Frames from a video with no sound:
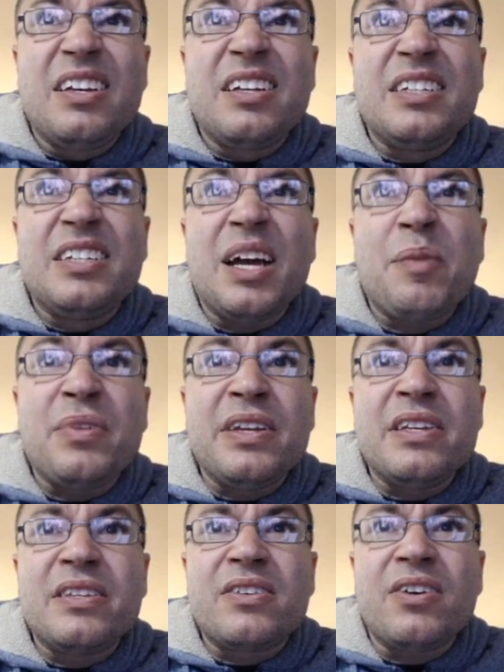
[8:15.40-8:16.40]

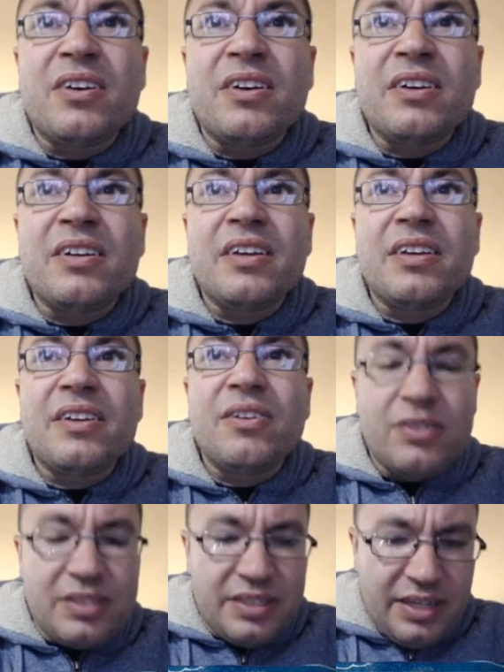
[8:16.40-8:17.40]
Japanese card. I
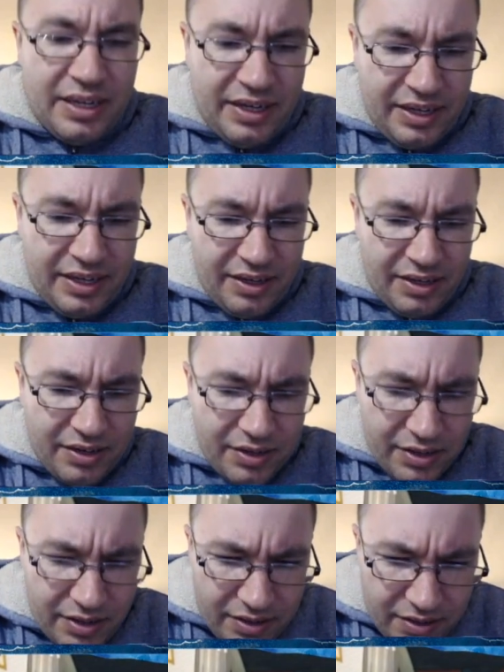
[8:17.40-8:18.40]
don't see anything
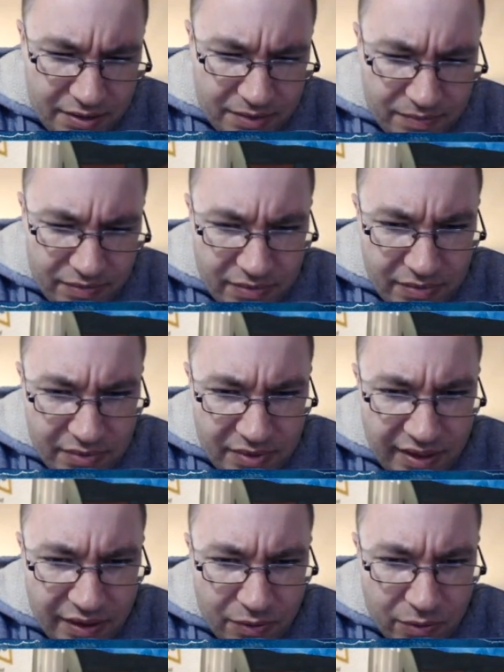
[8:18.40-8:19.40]

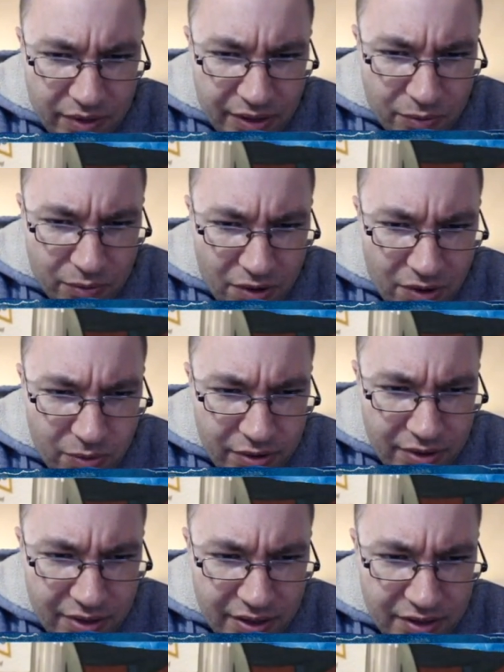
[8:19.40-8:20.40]
really wrong
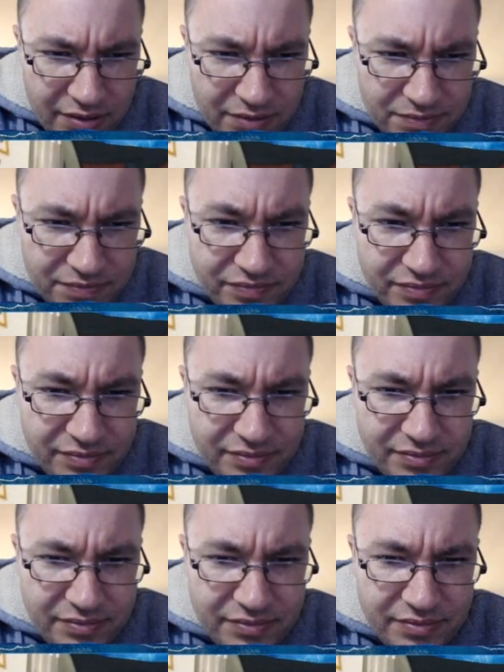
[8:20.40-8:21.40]
with it.
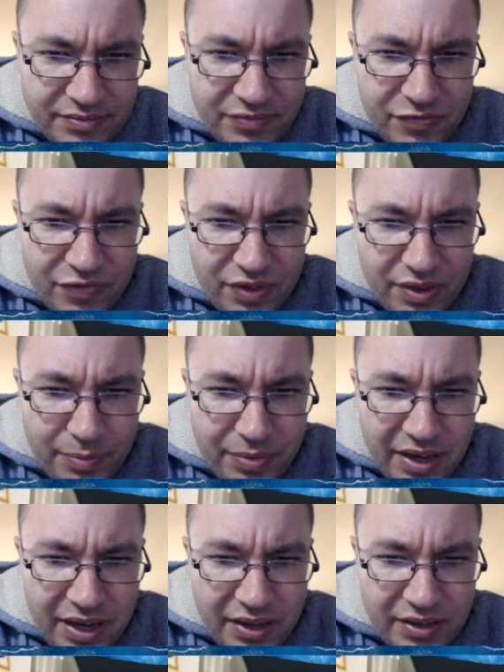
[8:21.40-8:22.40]
From the
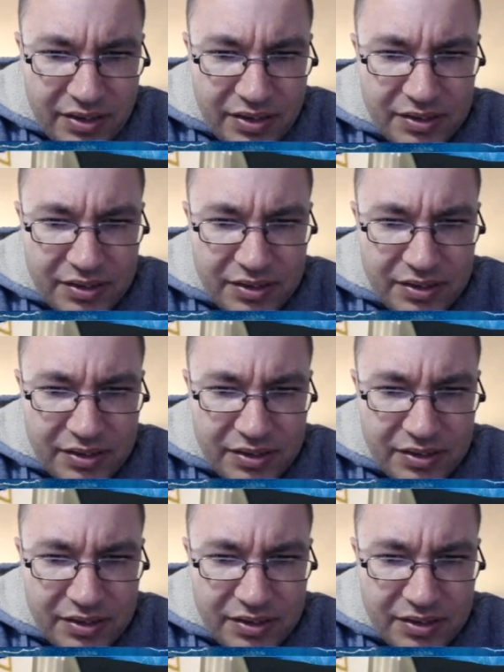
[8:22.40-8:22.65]
back,